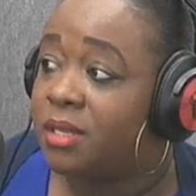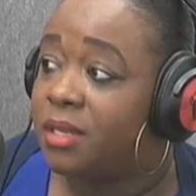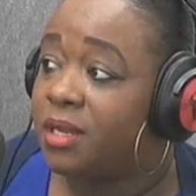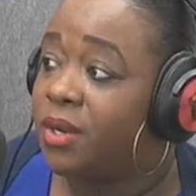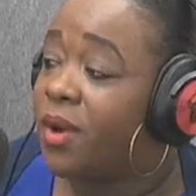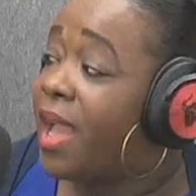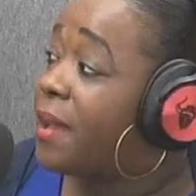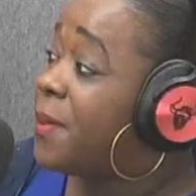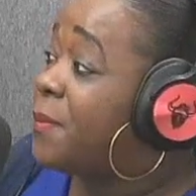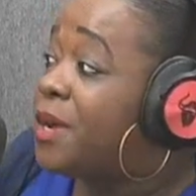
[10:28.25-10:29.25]
I hear
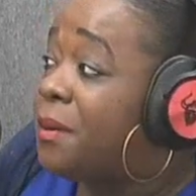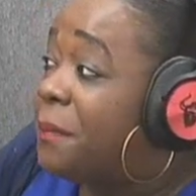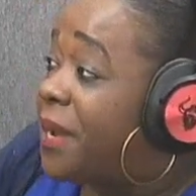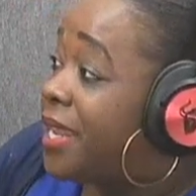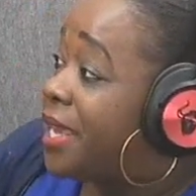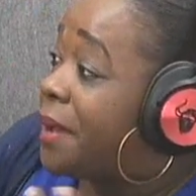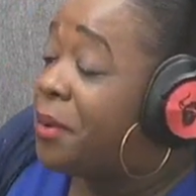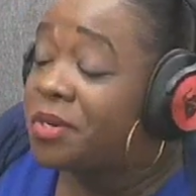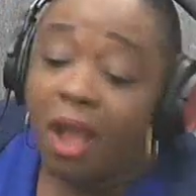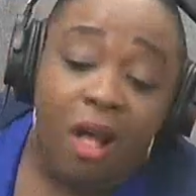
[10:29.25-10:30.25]
people complaining
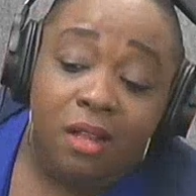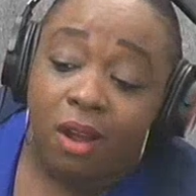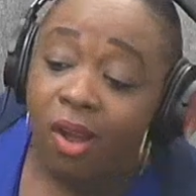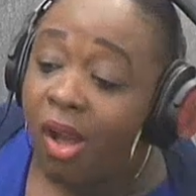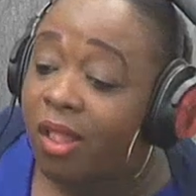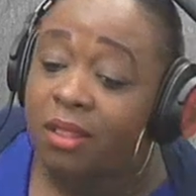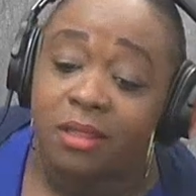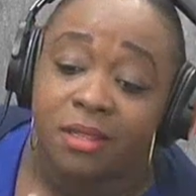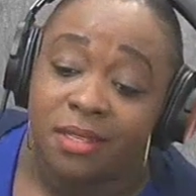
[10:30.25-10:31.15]
about alcohol.